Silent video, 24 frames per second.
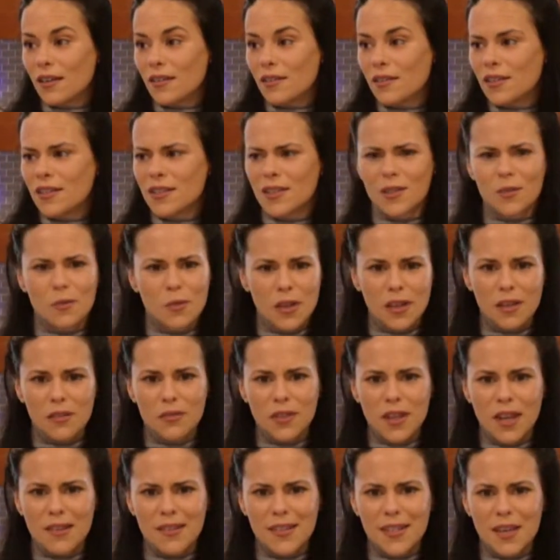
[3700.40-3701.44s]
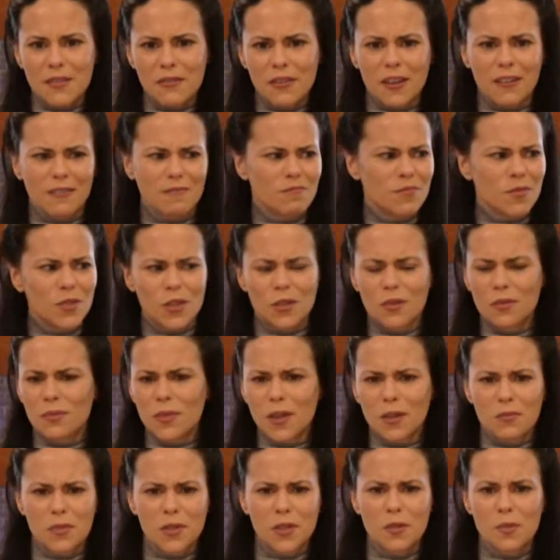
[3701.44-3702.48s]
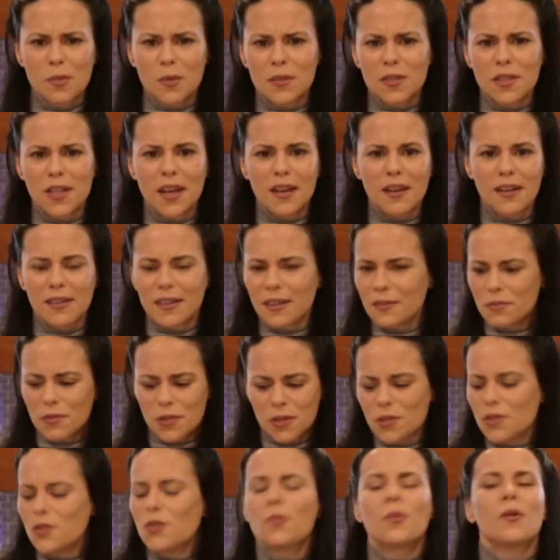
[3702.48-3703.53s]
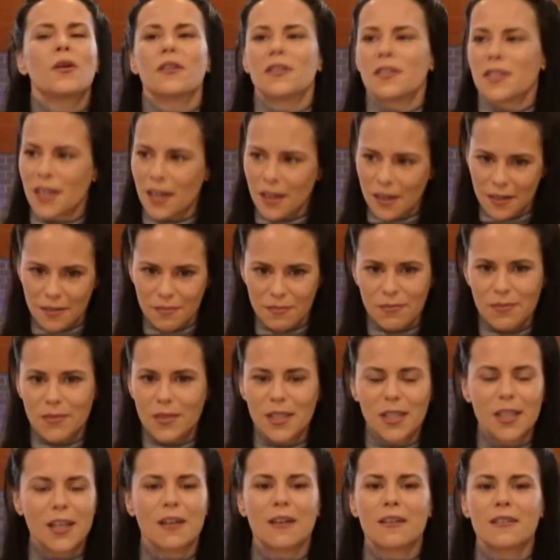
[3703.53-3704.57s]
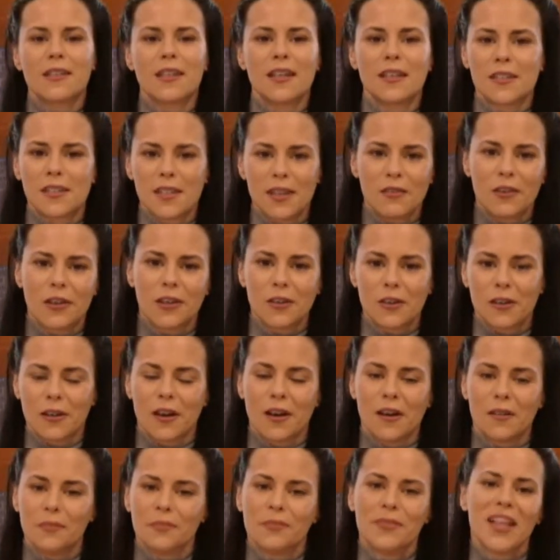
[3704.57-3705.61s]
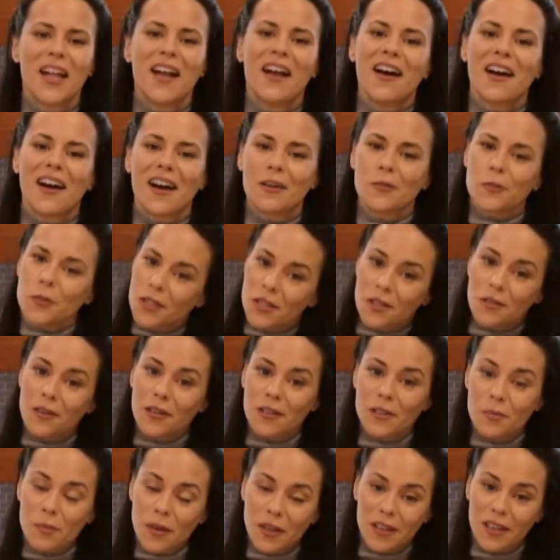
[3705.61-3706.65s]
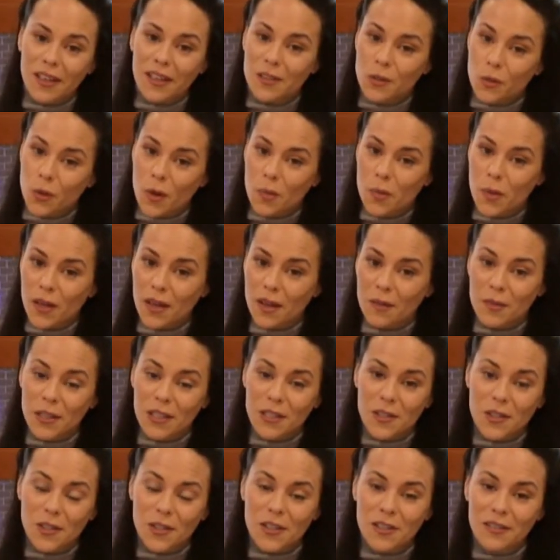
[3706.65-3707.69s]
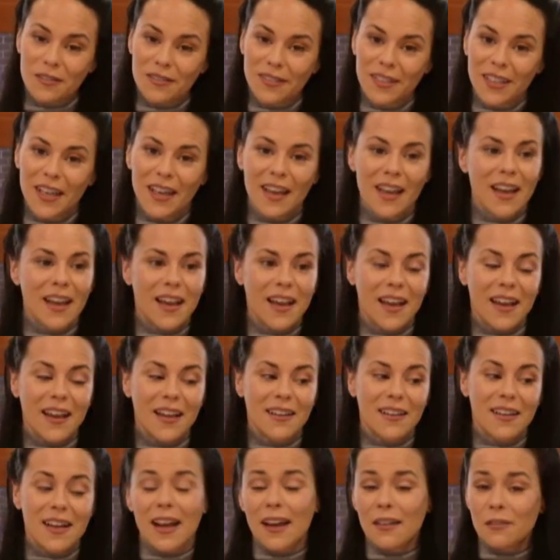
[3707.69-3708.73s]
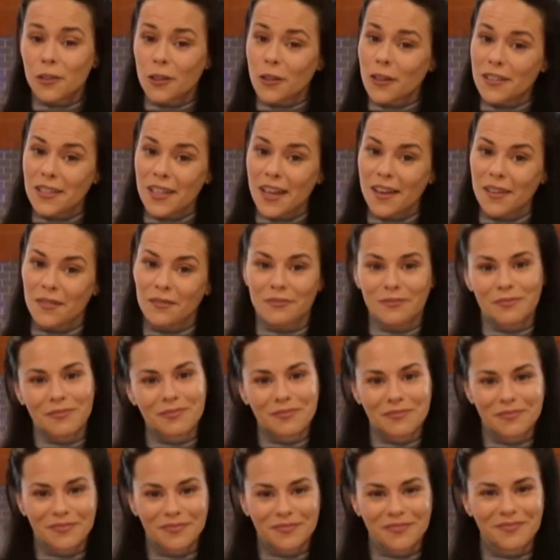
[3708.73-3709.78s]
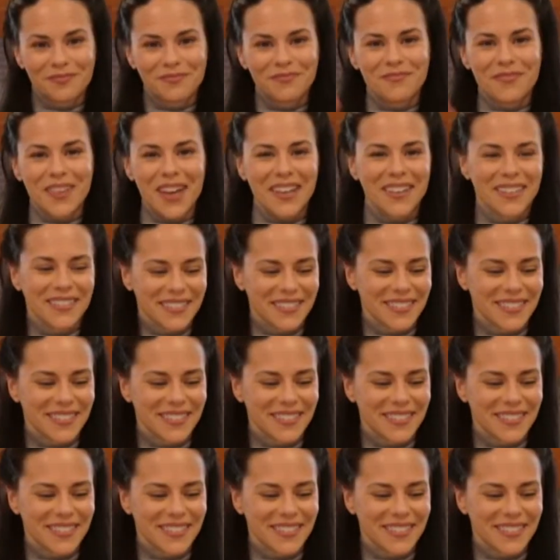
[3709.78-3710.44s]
it's the week of Thanksgiving. So I'm super excited. I'm super excited to get our Thanksgiving cook on. I will see you guys Monday at 12 p.m. Eastern, and have a great day. Bye.